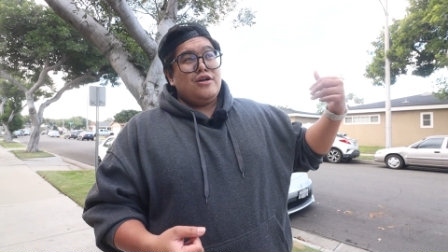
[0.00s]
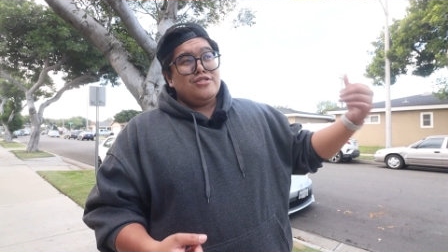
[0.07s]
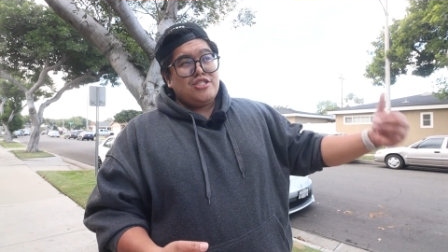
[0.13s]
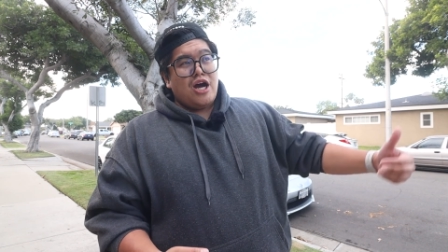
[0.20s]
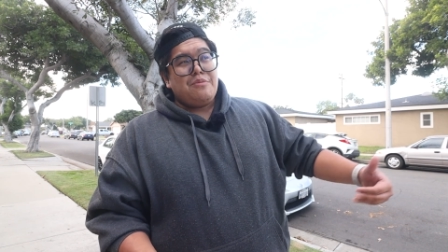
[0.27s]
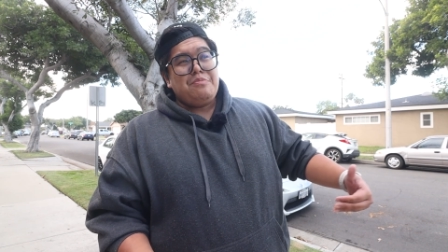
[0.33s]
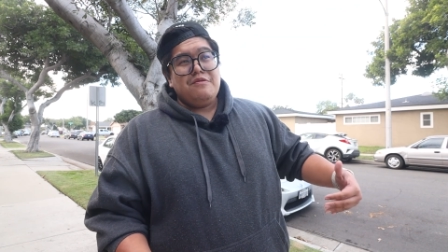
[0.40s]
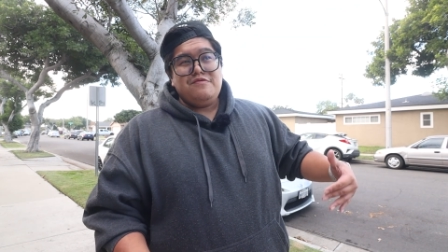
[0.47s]
on
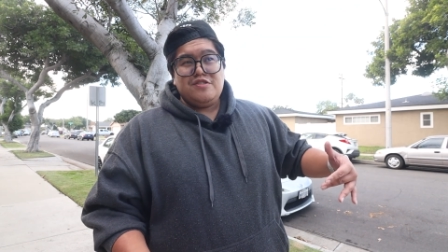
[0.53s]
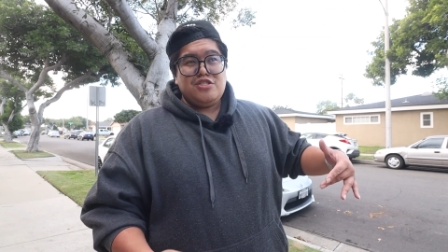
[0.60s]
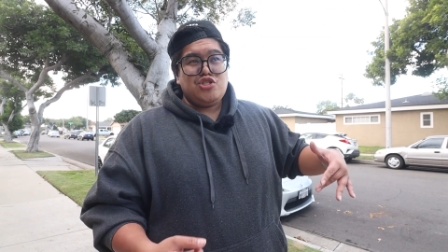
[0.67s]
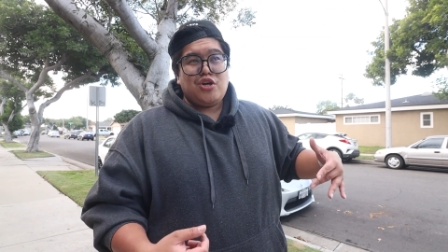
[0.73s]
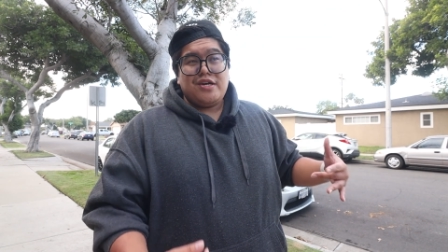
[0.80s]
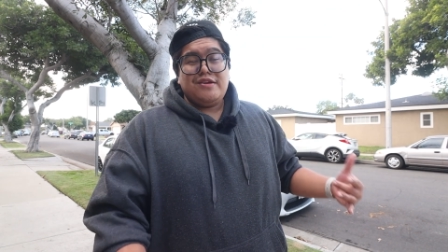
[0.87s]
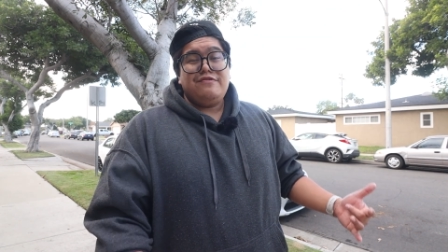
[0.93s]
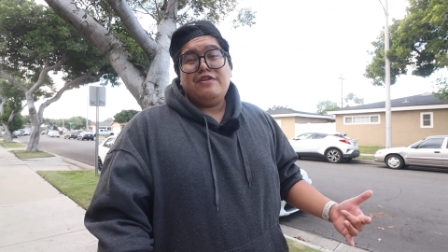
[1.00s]
top of just
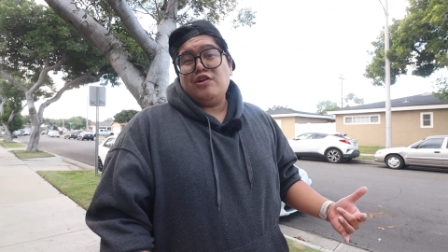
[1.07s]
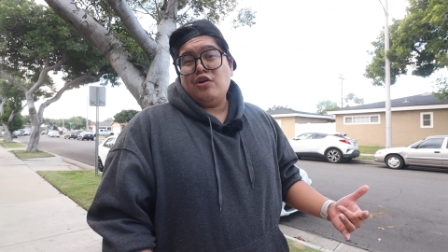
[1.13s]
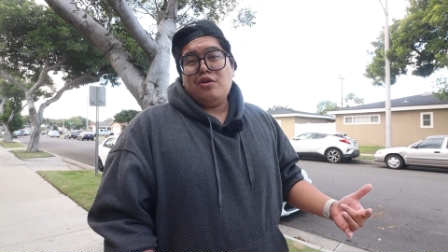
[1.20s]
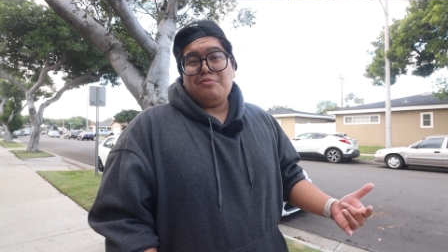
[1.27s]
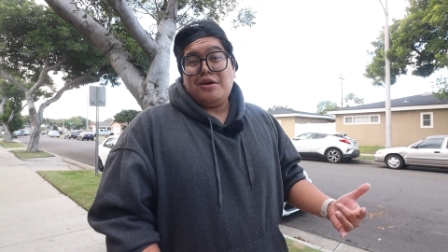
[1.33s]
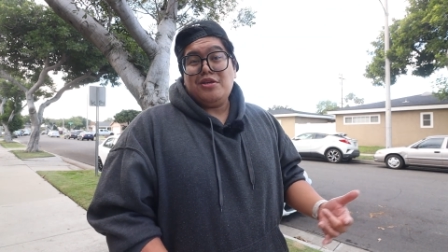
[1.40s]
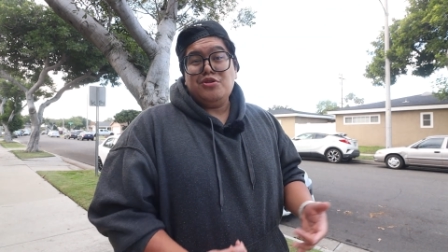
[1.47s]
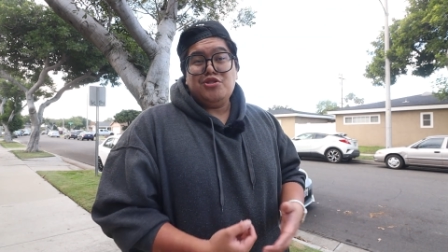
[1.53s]
trying to figure out
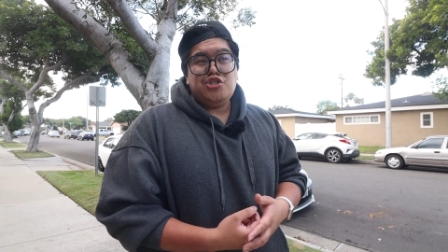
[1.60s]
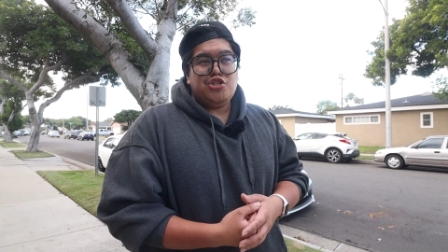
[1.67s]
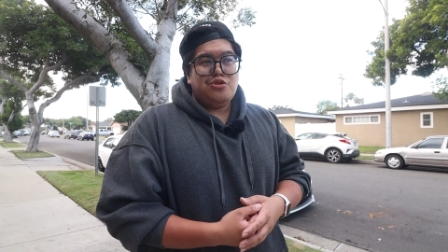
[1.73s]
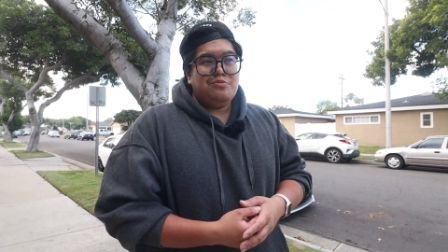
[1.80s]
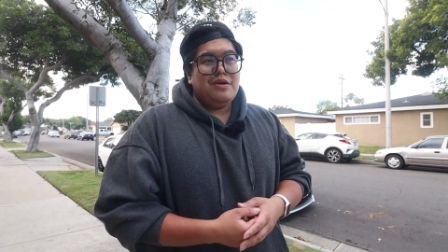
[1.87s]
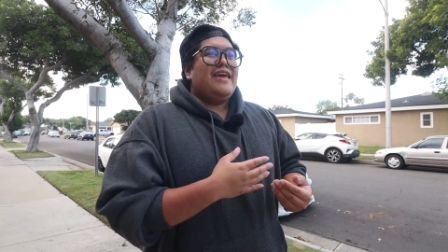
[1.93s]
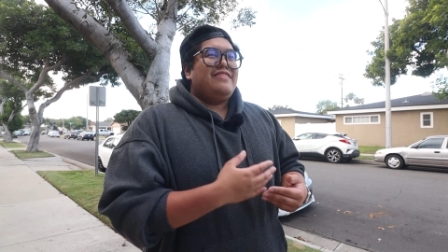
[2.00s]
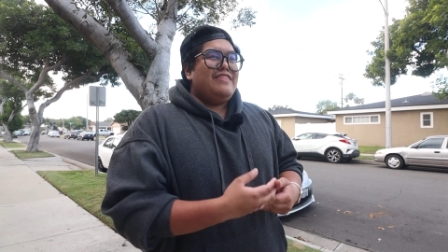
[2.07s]
my YouTube.
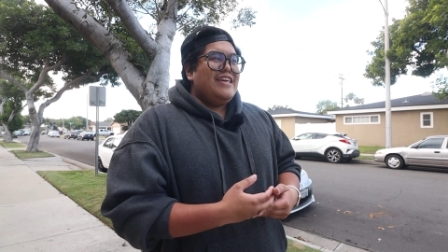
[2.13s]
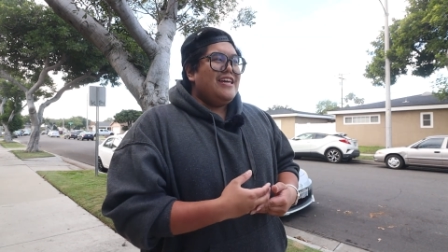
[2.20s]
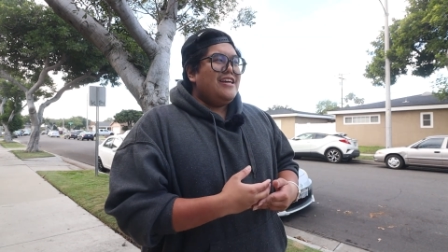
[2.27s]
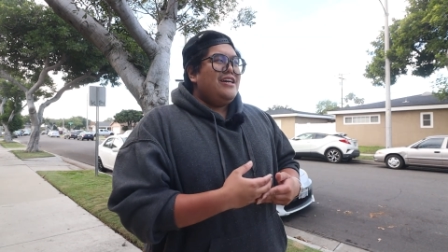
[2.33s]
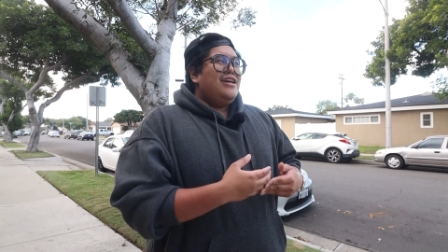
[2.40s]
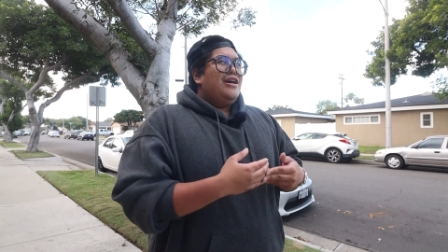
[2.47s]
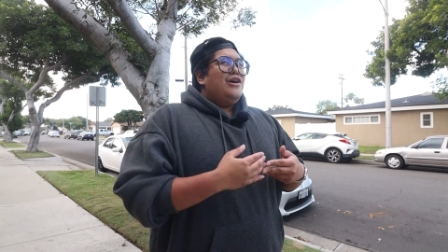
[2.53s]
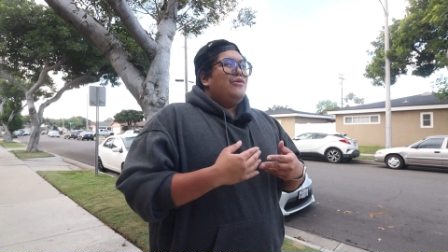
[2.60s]
I
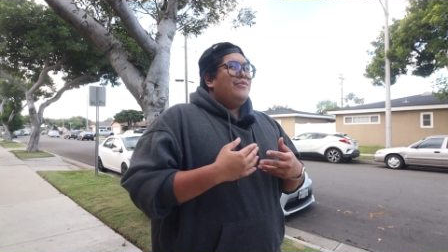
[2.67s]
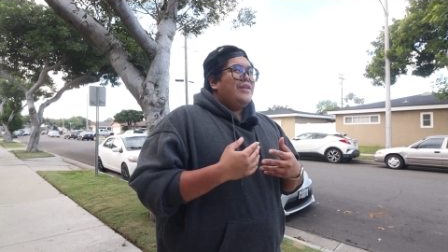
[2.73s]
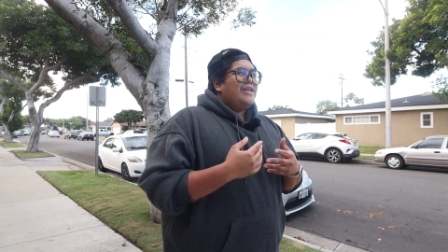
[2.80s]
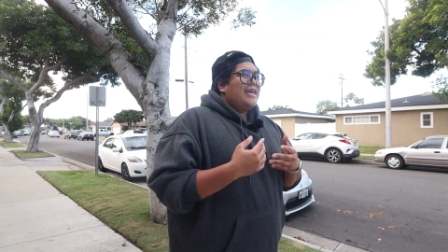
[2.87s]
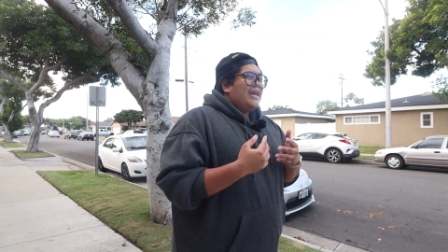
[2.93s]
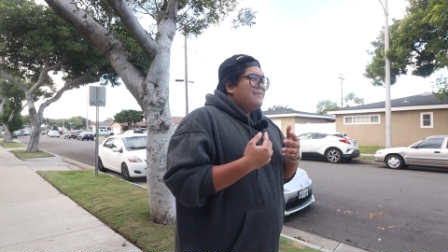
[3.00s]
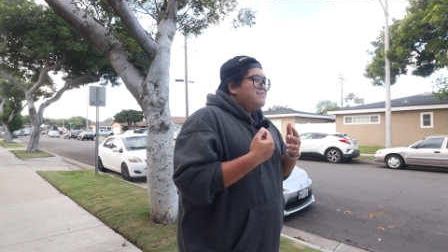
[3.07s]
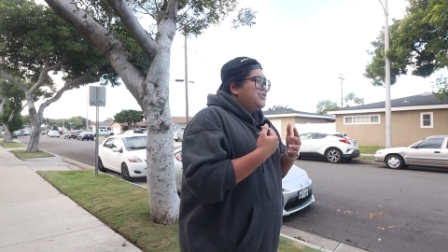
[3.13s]
think when it
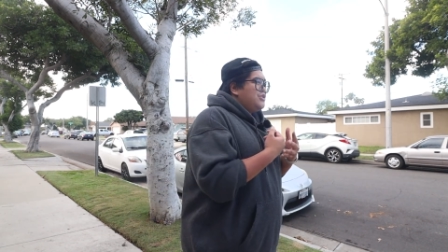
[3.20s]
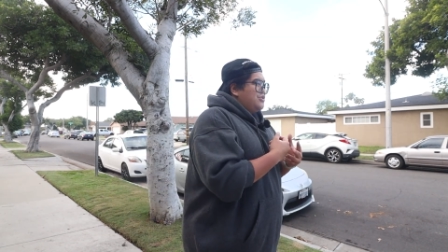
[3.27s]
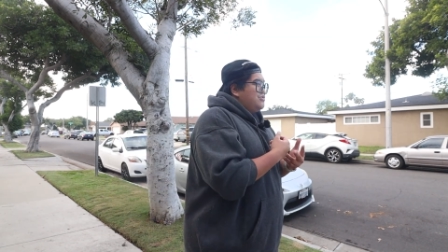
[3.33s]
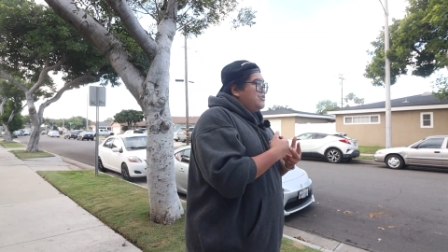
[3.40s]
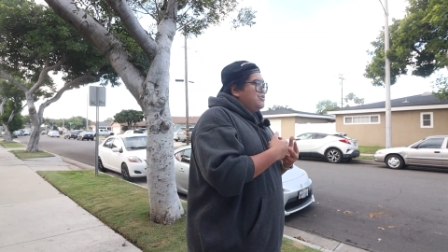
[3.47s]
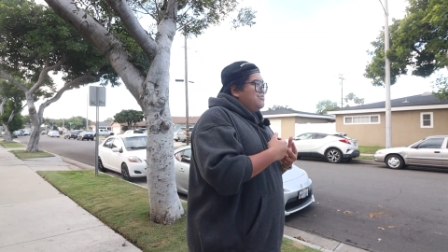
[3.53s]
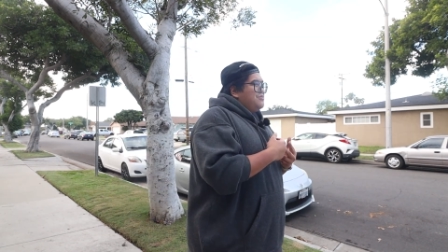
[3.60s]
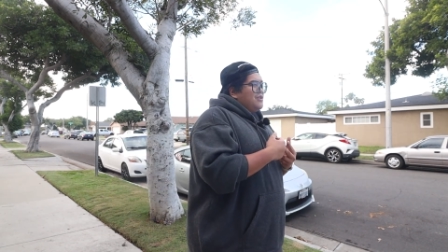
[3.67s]
came to
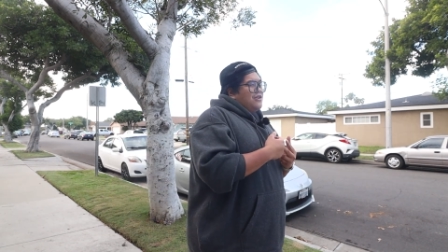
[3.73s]
YouTube